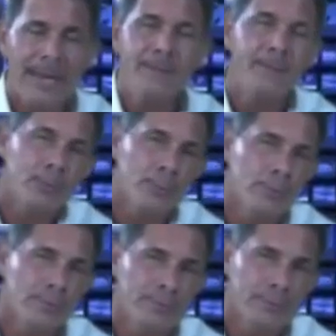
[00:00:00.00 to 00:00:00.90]
he
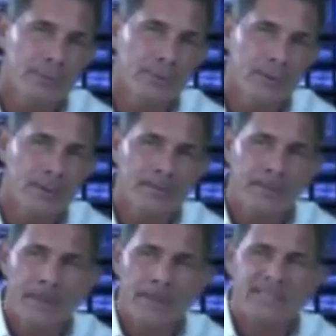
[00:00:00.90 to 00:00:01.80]
proved to the
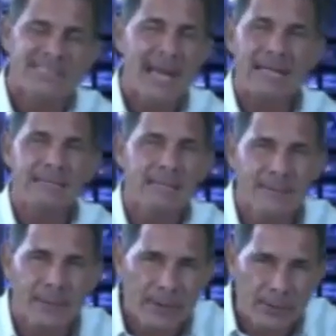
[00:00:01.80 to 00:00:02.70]

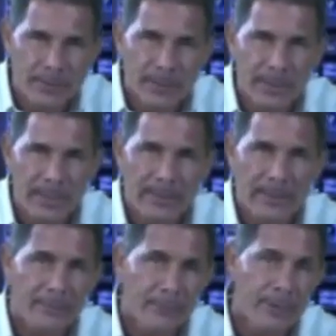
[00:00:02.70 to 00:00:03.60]
scientific community
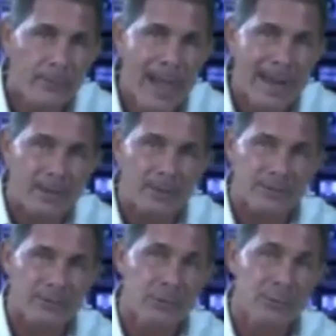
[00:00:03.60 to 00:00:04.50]
that free
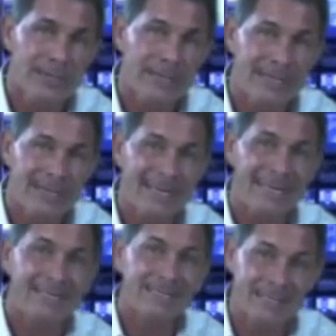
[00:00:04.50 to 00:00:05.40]
radicals do
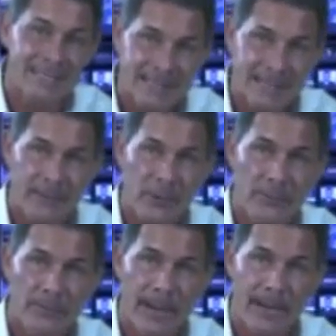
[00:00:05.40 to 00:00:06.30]
indeed exist in the
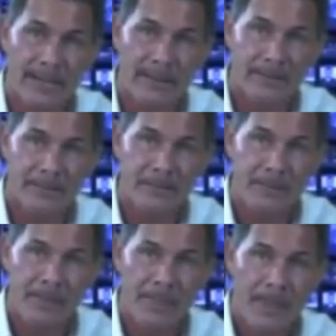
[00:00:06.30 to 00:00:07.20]
human body.
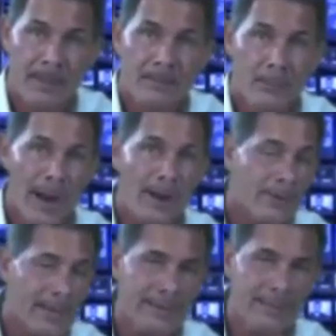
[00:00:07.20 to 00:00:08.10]
Prior
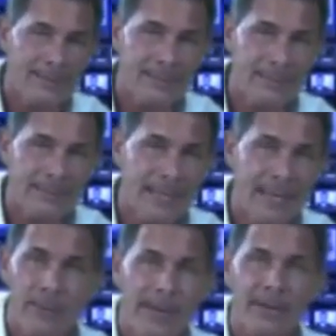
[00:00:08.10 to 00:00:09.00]
to
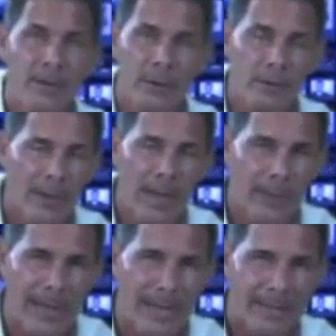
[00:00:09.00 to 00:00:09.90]
1968, we had no clue
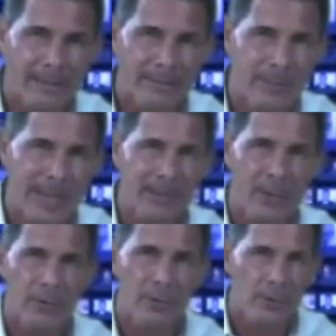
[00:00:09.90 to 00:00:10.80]
how we aged. We
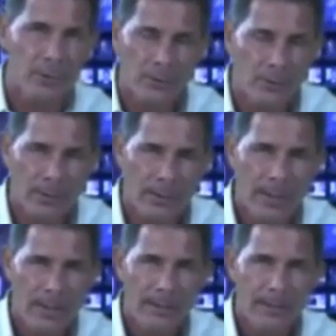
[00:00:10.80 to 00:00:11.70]
had no clue,
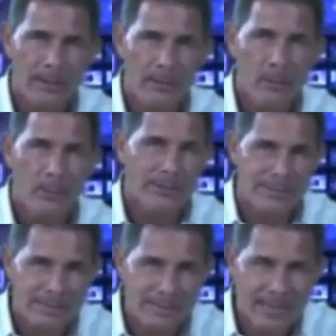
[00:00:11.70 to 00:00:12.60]
you know, where
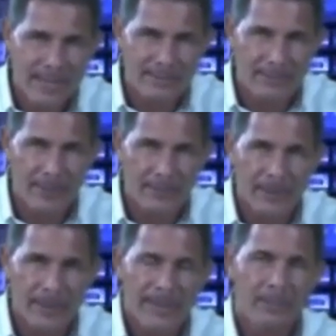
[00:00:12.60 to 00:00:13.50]
diseases came from.
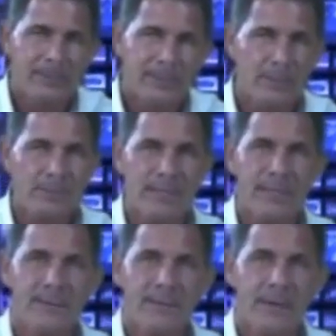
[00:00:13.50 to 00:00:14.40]
And it was so
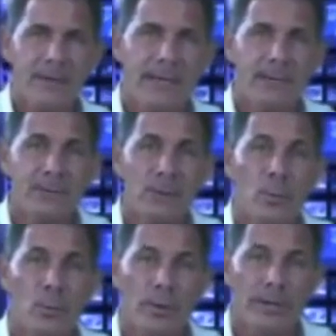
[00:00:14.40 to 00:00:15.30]
significant, he was
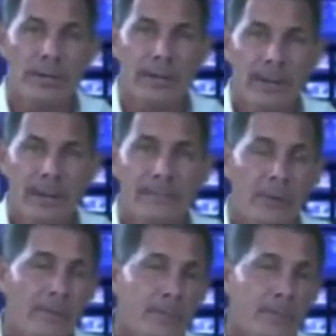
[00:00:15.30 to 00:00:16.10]
awarded a